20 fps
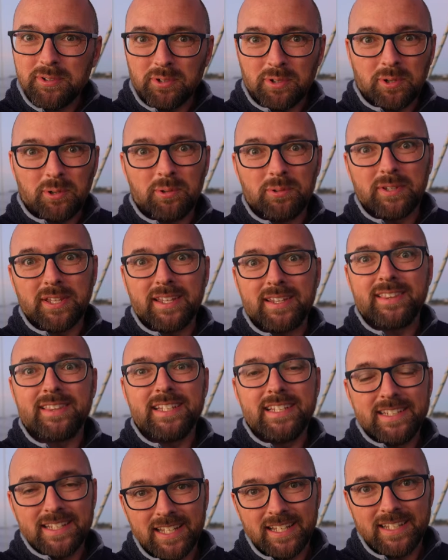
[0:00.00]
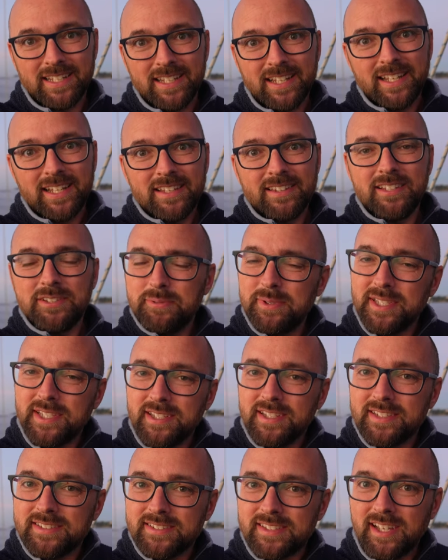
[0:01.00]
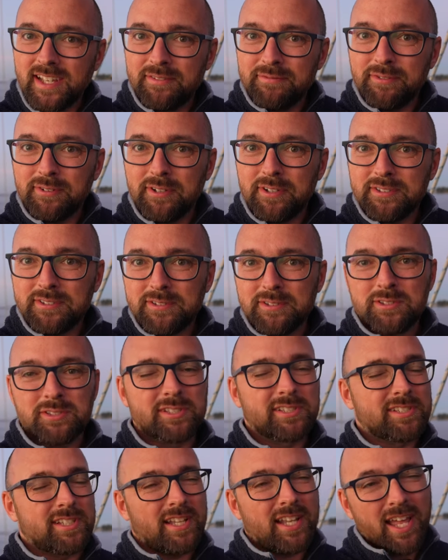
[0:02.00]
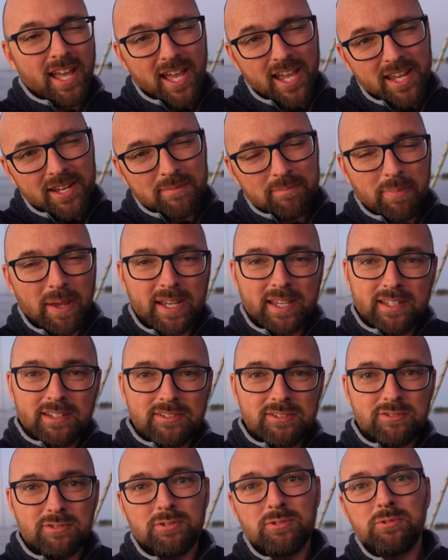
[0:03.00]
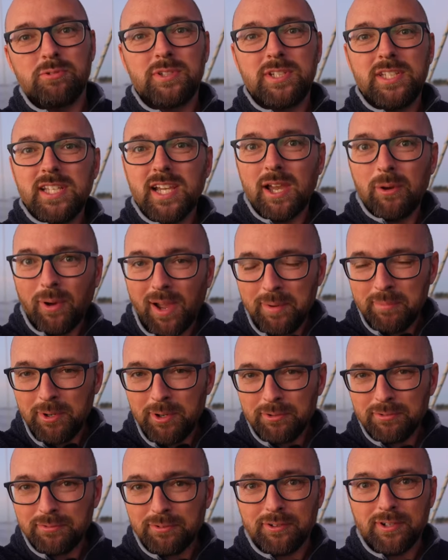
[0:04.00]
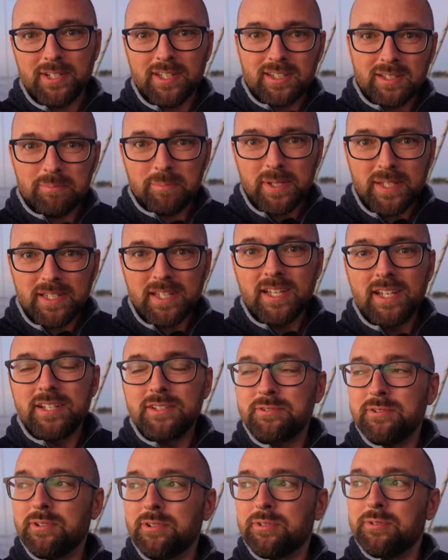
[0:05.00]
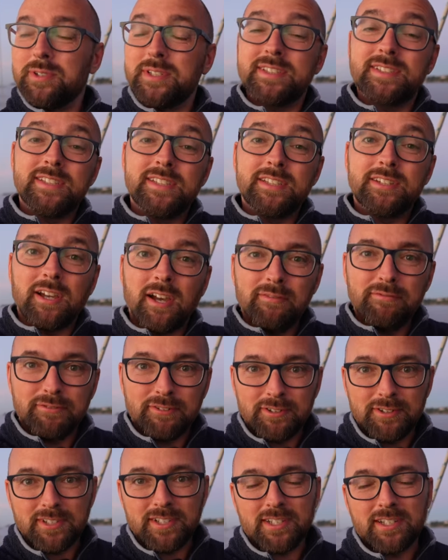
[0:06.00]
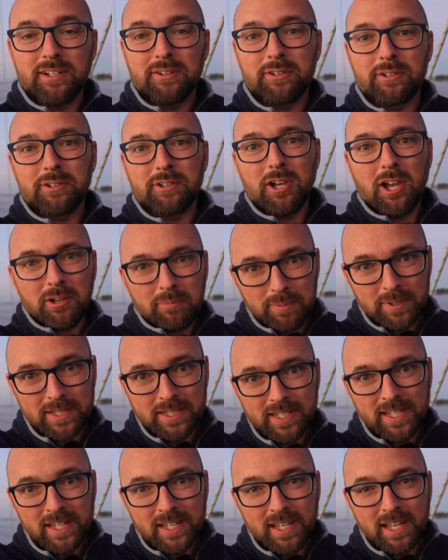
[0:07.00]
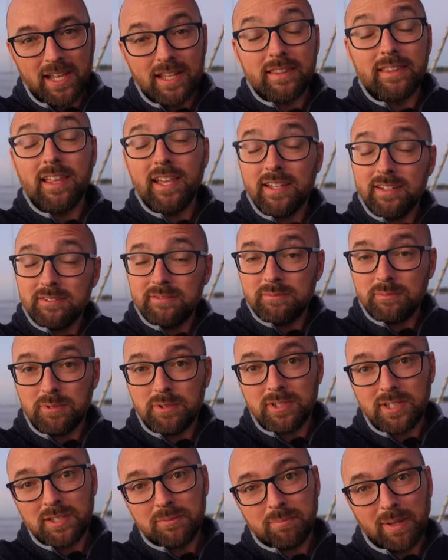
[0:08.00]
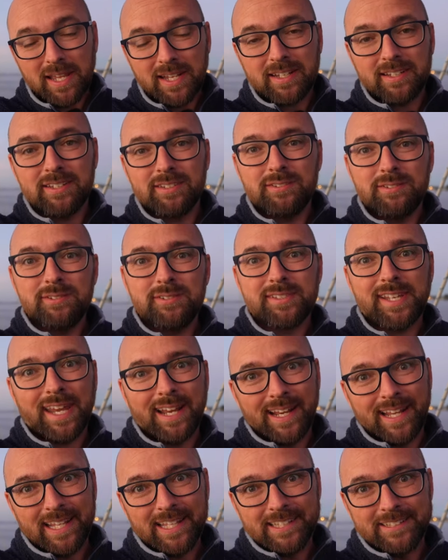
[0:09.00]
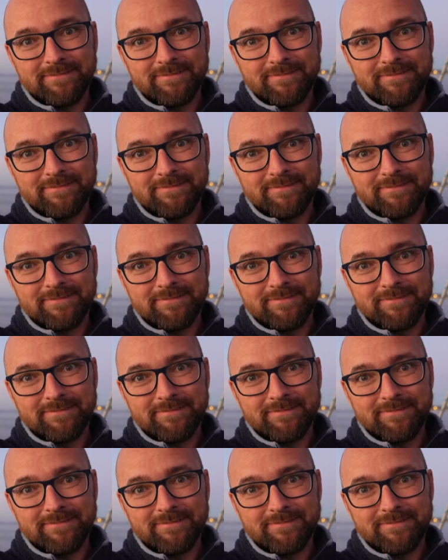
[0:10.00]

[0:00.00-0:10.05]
good old Athena. This week it's time for us to slide back into DIY mode for a little bit to increase the comfort in our cockpit, and then we'll get back to sailing.